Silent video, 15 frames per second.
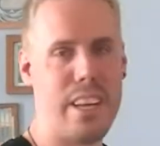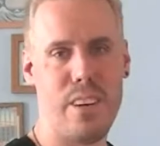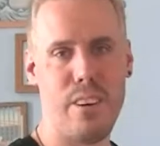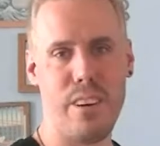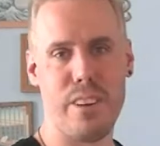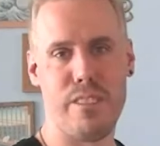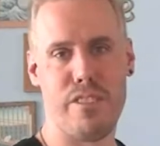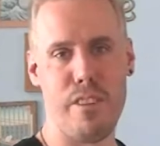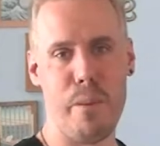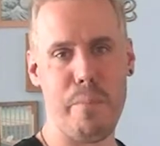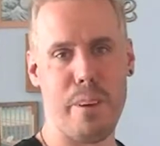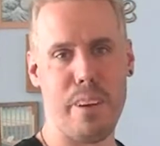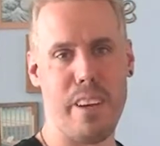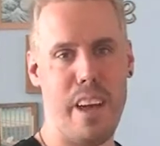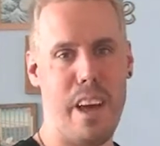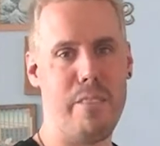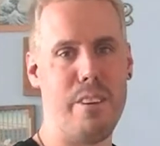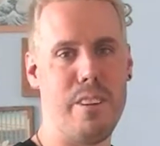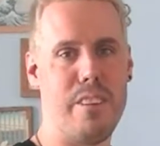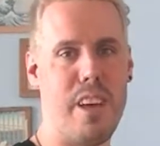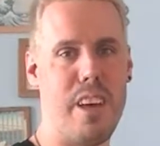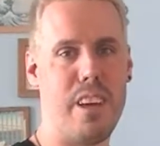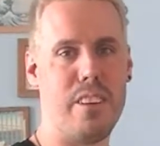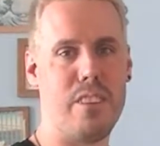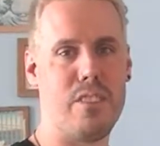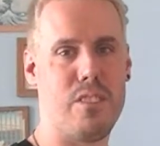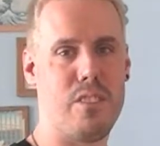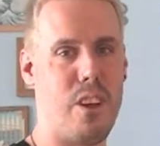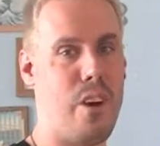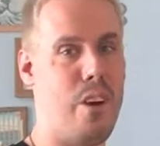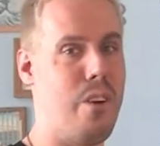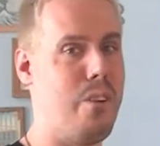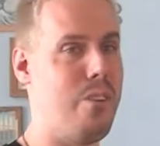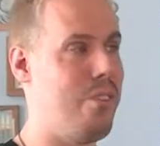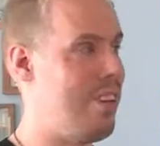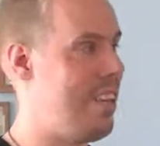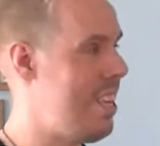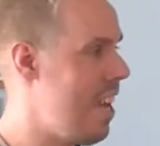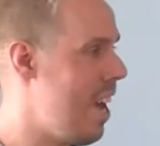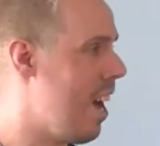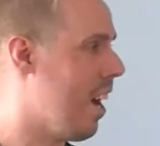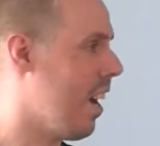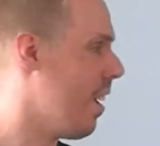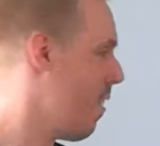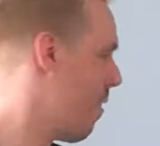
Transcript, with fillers: it included shipping and everything, so yeah.